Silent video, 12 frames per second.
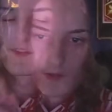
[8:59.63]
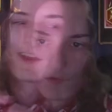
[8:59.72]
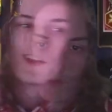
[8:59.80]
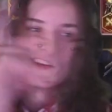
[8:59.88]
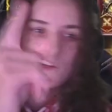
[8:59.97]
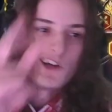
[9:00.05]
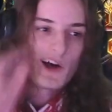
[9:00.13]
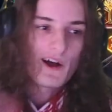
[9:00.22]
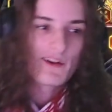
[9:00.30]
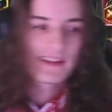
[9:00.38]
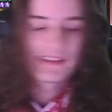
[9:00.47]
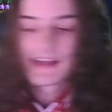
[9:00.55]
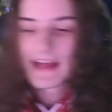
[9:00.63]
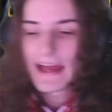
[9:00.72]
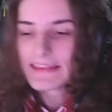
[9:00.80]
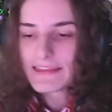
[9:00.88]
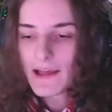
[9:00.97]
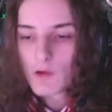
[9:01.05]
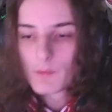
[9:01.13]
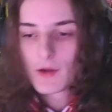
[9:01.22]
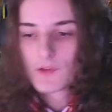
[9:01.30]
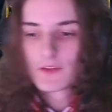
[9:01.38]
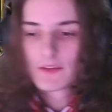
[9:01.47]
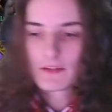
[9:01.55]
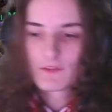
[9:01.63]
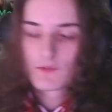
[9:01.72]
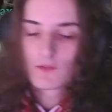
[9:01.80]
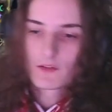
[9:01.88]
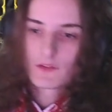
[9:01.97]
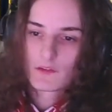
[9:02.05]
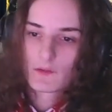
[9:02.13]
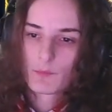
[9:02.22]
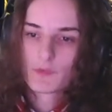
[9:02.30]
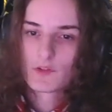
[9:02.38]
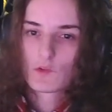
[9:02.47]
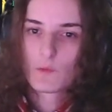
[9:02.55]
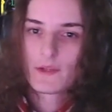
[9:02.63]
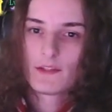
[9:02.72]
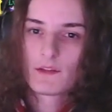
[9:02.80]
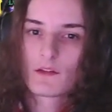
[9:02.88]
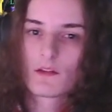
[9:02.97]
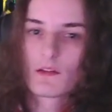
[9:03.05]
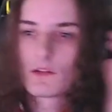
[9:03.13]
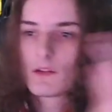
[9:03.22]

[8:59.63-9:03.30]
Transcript: So, alright, and now about the difference between